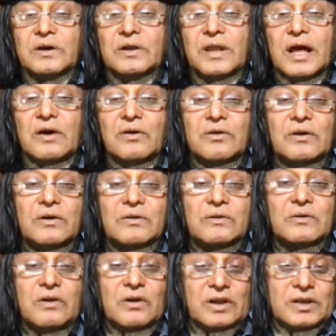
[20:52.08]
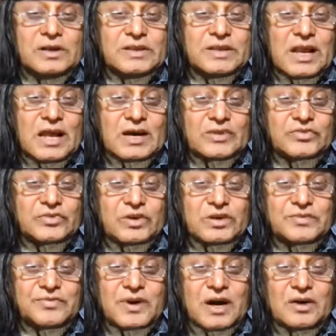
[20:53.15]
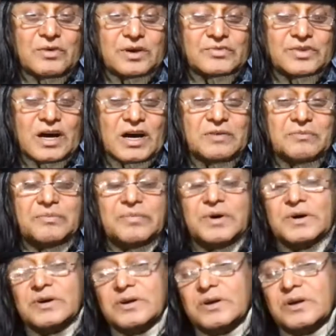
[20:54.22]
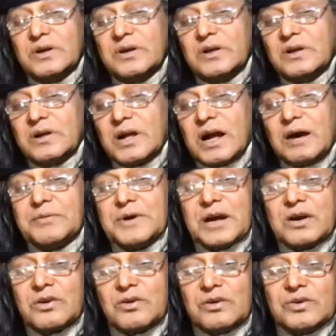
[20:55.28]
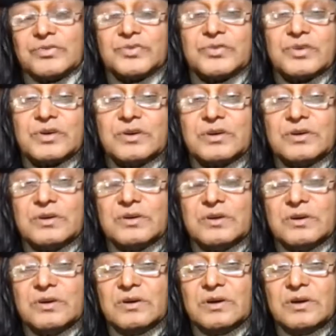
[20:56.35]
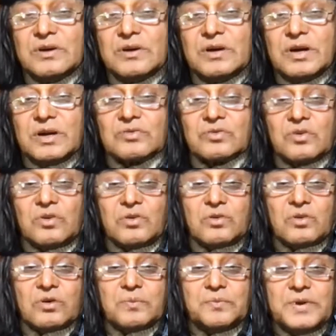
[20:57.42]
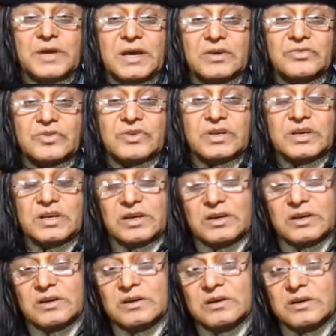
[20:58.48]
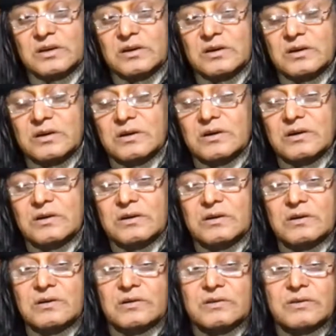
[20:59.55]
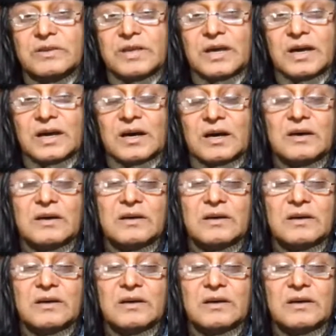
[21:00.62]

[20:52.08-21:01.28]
Now, only in the last 24 hours, I have come across a so-called PhD thing